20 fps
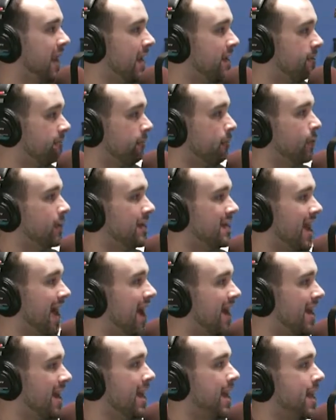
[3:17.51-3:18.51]

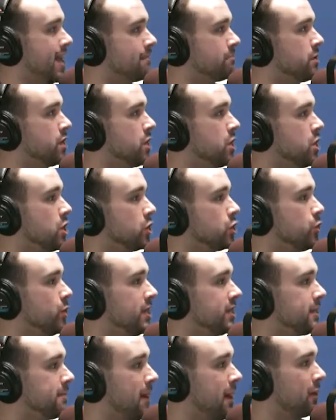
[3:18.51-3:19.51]
8:49 a.m.
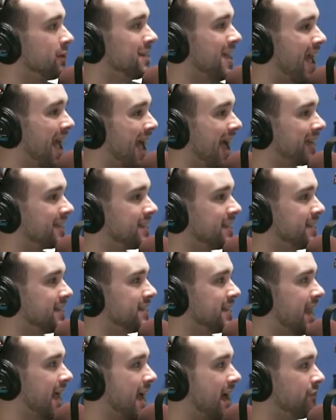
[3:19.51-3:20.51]
tweets about
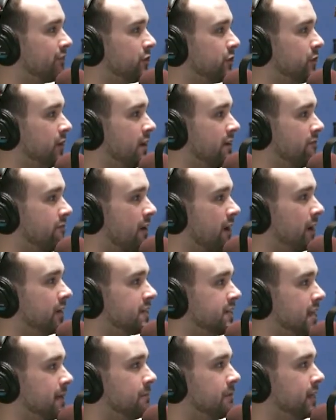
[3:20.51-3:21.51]
taxes after a
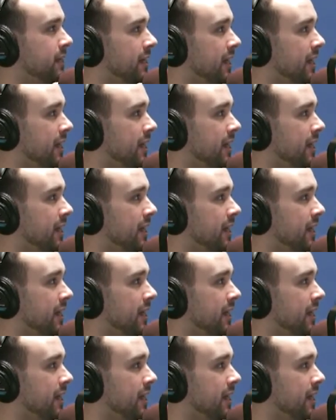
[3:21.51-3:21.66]
Fox segment.